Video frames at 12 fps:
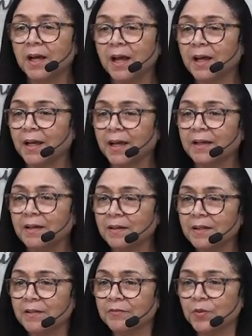I, I
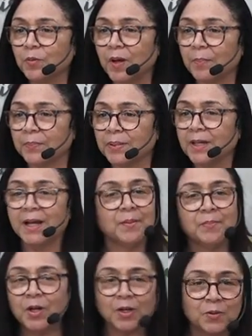can't give you up.
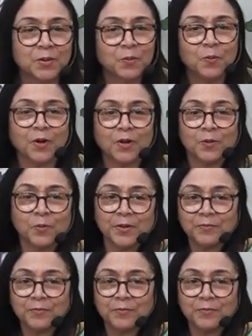I'm not going to walk away.